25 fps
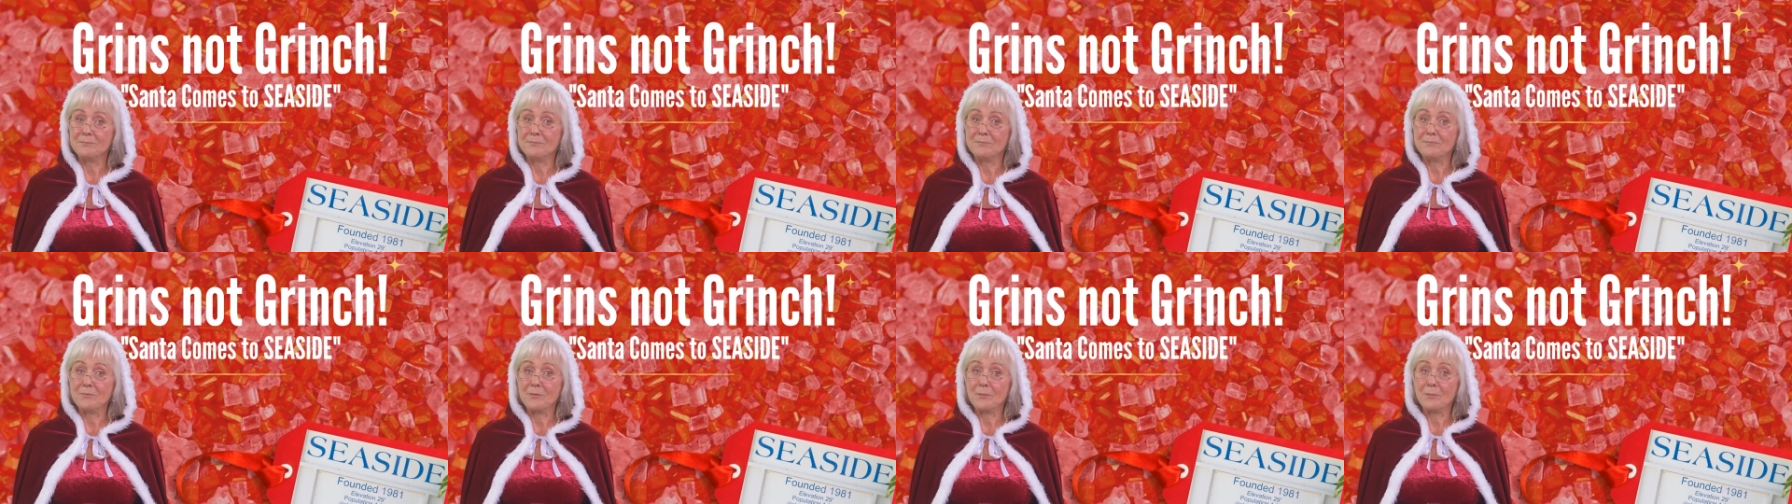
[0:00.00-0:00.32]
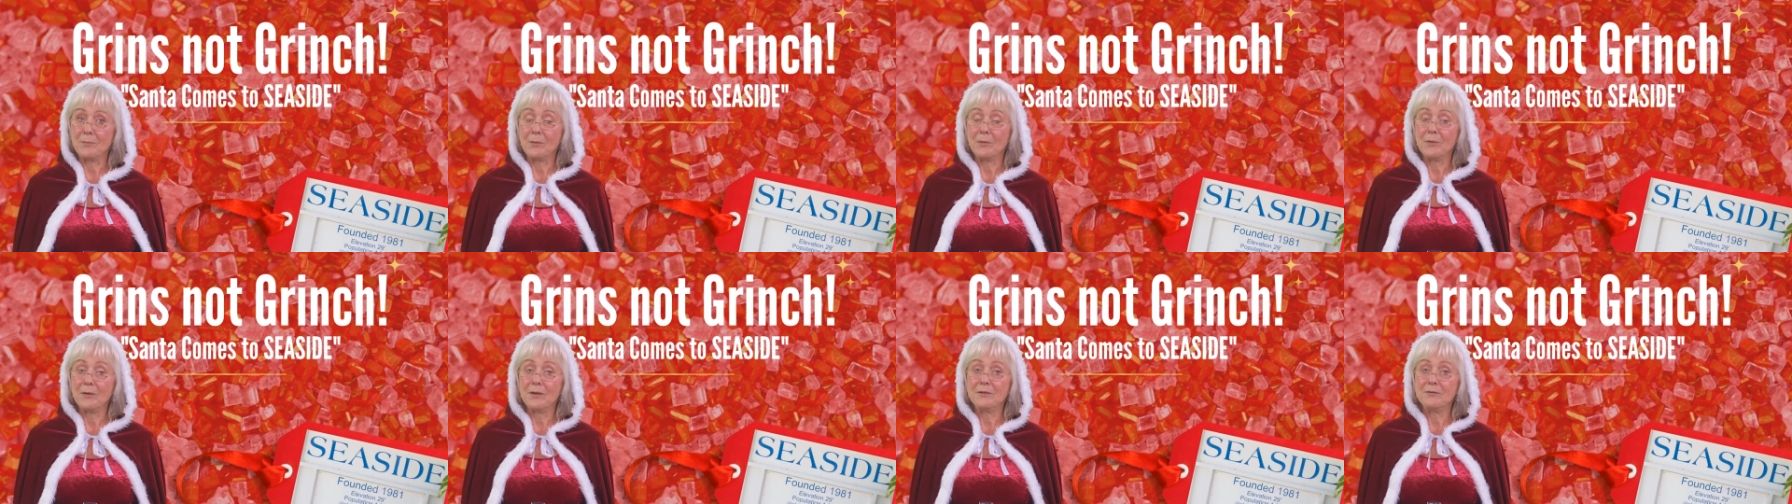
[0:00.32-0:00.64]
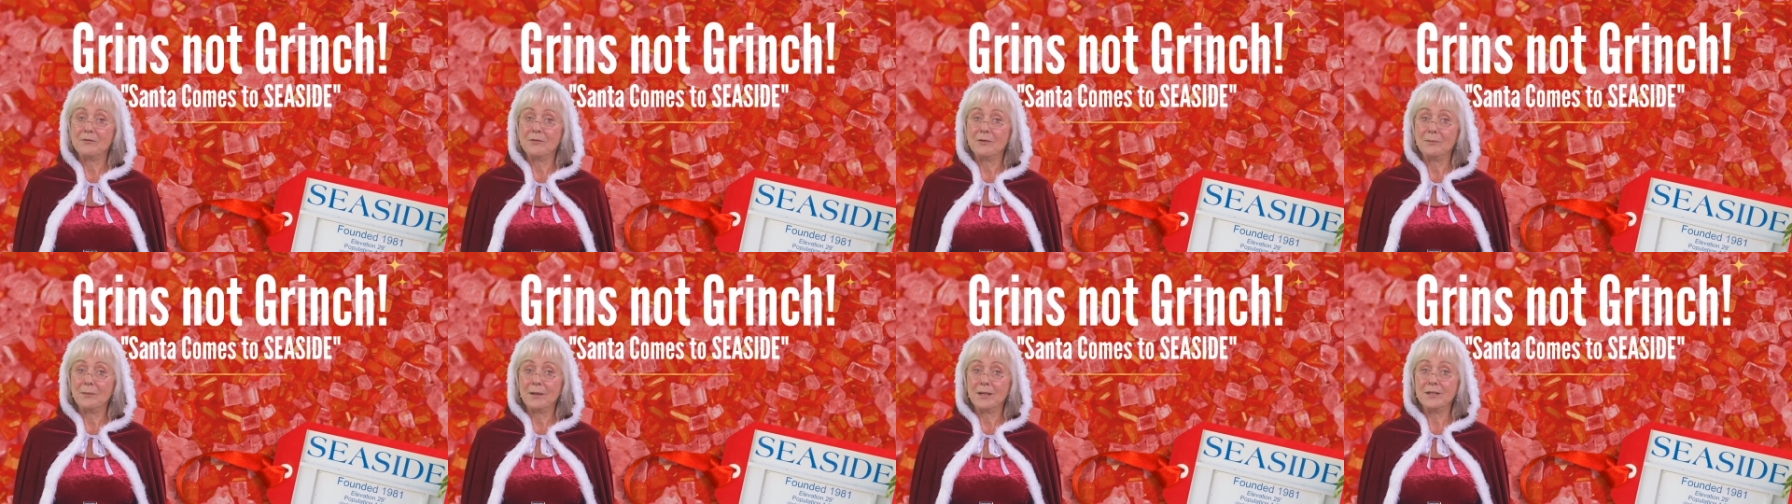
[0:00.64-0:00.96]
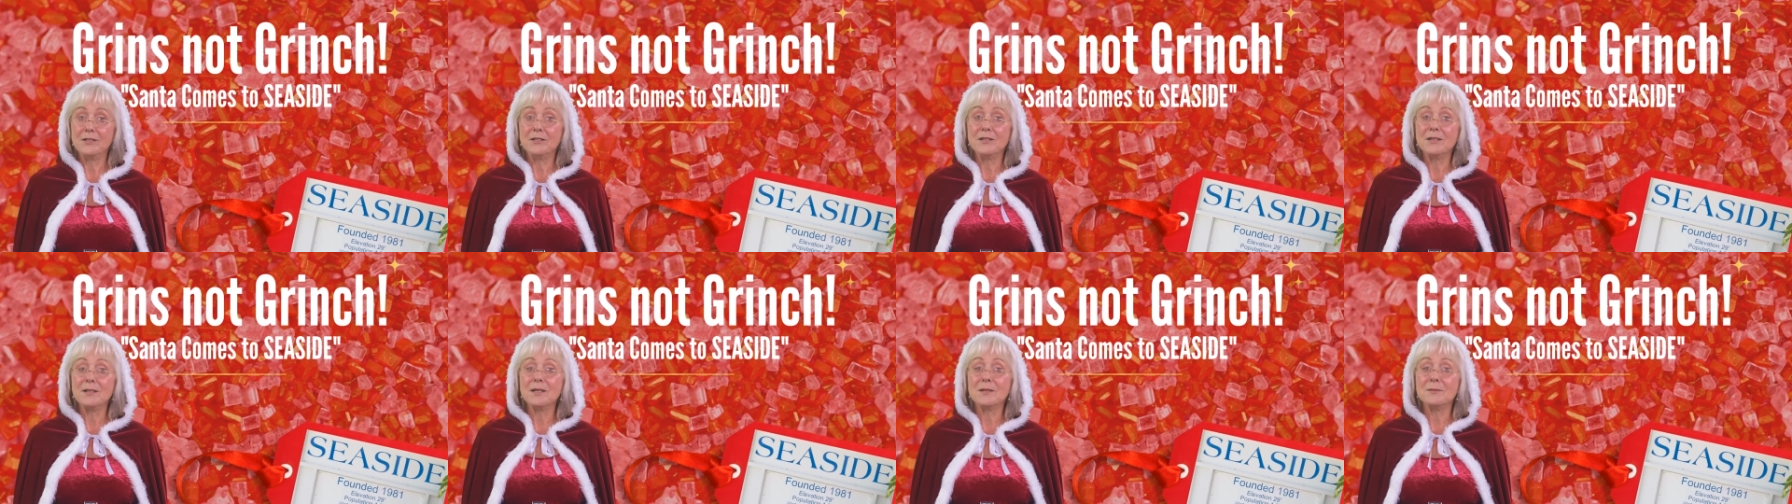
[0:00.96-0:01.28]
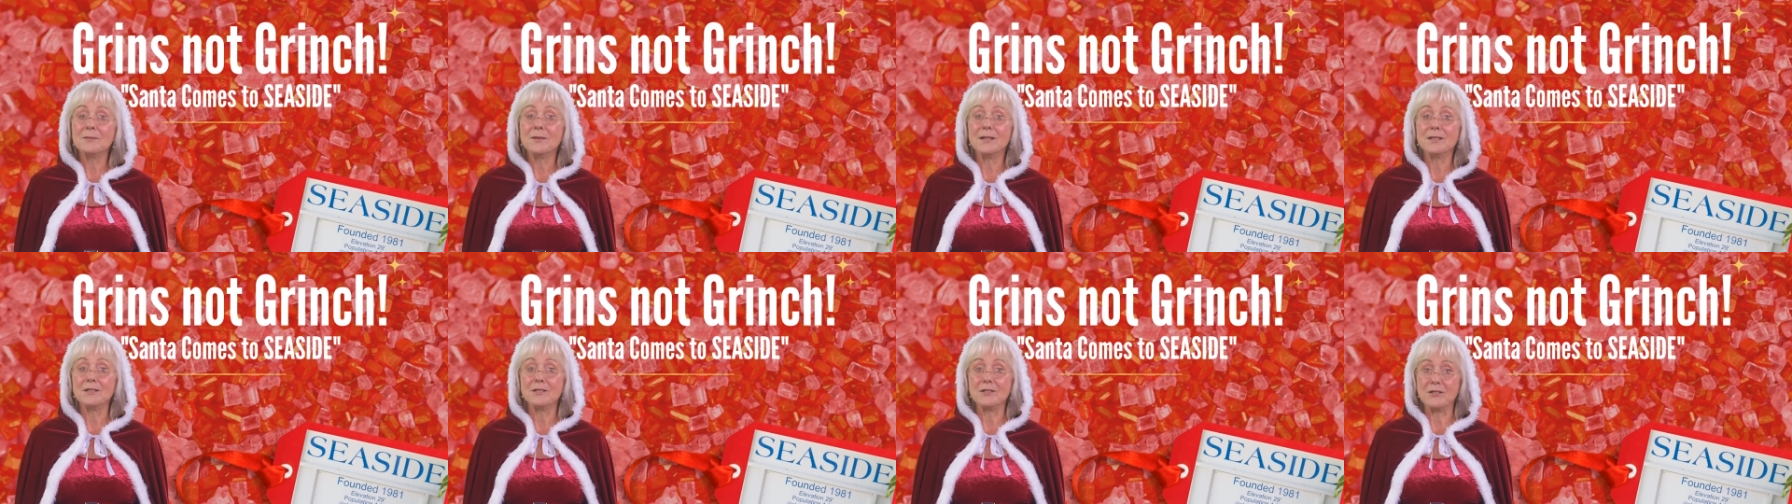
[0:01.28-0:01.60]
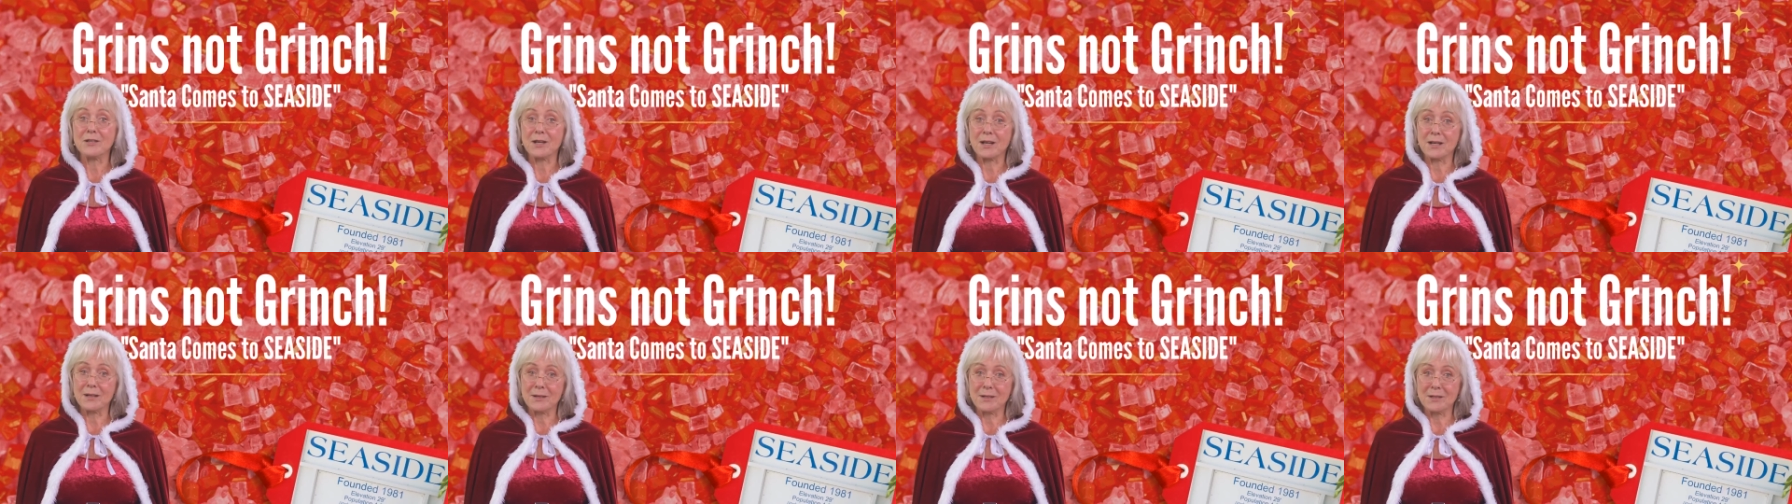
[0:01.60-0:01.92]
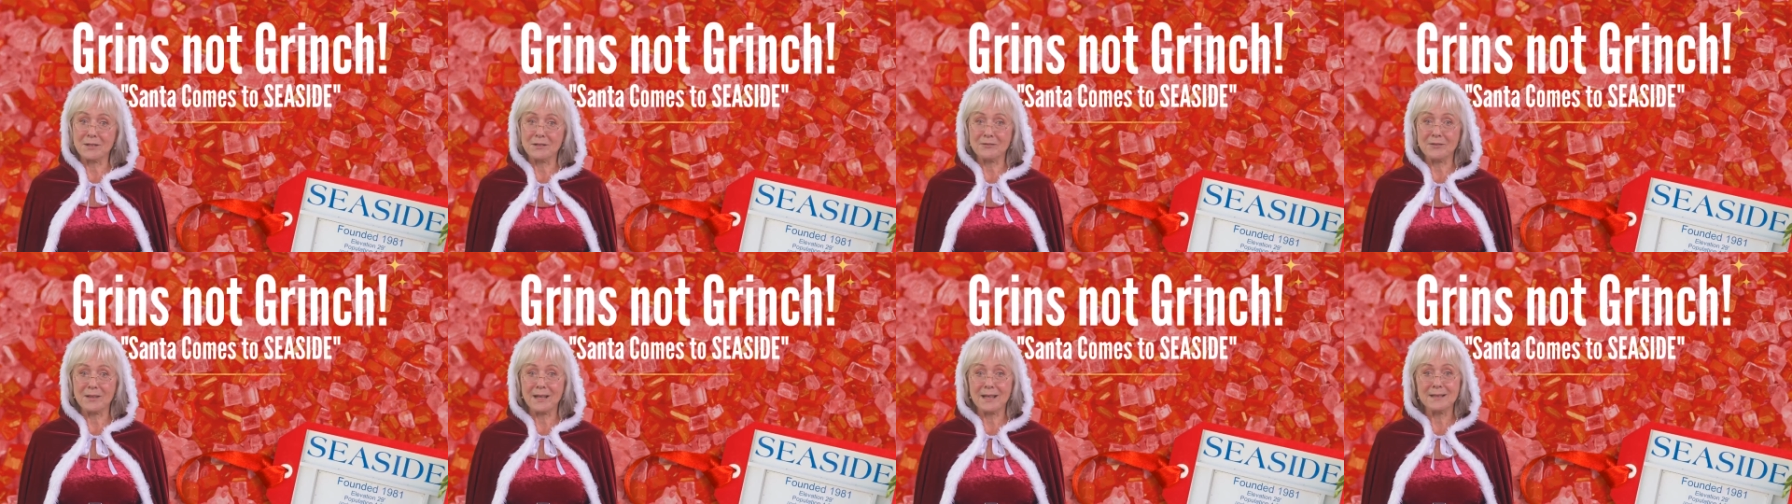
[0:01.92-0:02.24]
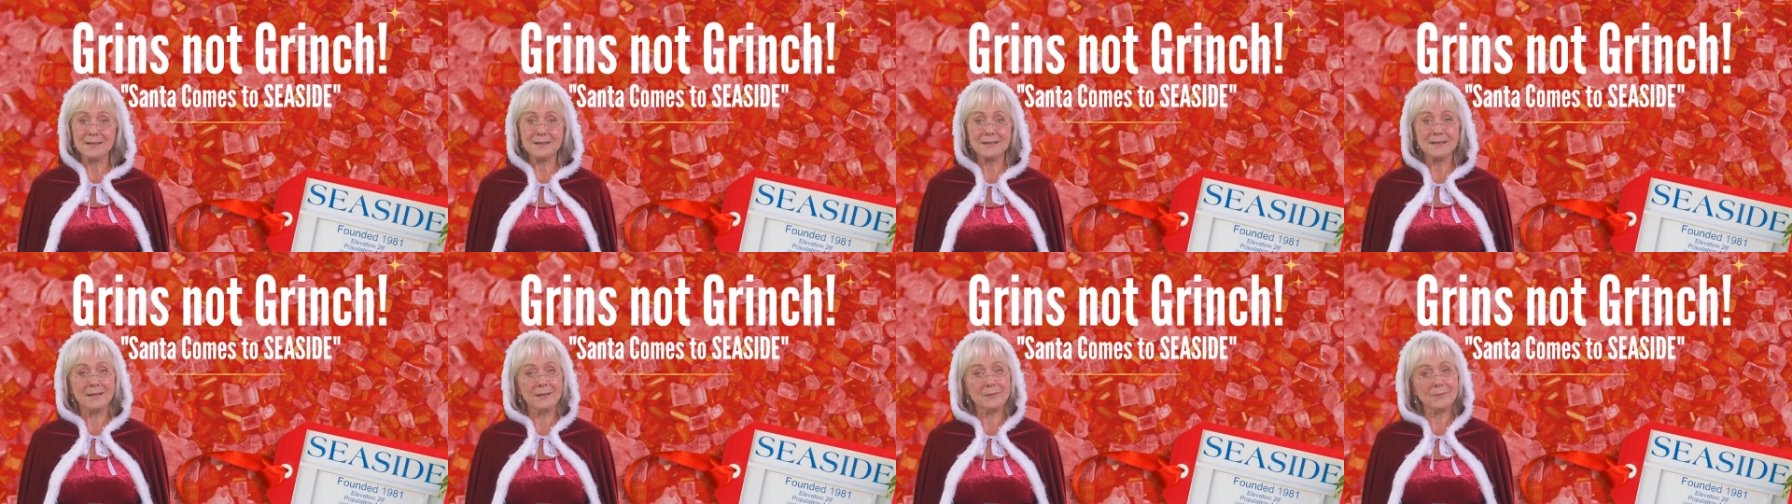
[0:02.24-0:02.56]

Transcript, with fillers: For more information on these jolly events